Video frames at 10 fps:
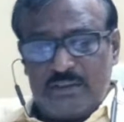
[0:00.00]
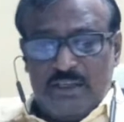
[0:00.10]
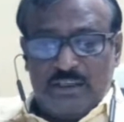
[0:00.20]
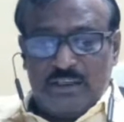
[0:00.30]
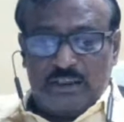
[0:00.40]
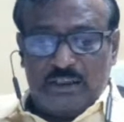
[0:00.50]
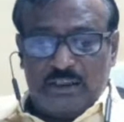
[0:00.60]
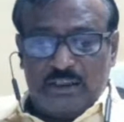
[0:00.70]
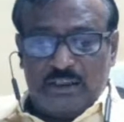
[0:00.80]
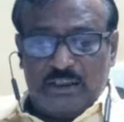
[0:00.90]

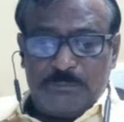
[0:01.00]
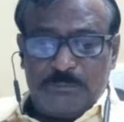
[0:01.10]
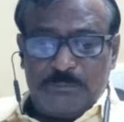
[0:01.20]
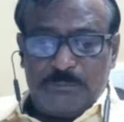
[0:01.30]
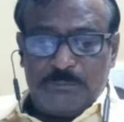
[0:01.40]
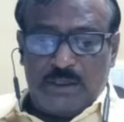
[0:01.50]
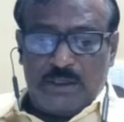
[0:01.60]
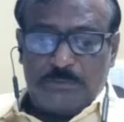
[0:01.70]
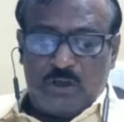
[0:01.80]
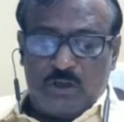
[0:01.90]
except obtaining
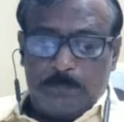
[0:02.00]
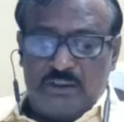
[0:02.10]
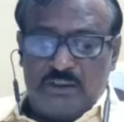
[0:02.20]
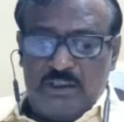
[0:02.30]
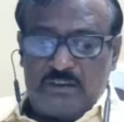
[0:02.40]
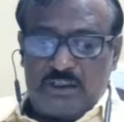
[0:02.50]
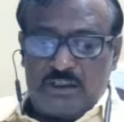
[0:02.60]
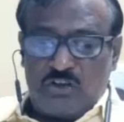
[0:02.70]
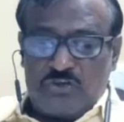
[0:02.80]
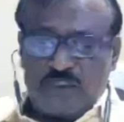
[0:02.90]
the consent of the
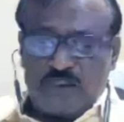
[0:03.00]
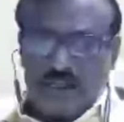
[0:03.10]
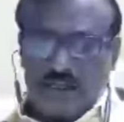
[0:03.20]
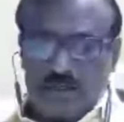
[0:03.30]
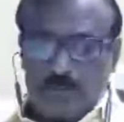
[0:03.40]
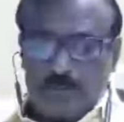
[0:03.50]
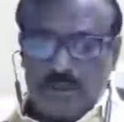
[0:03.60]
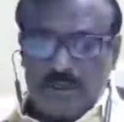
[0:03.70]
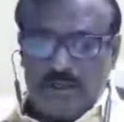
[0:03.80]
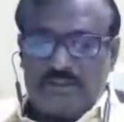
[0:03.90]
central
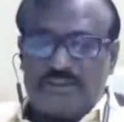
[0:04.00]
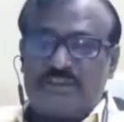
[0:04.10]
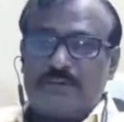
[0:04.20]
government.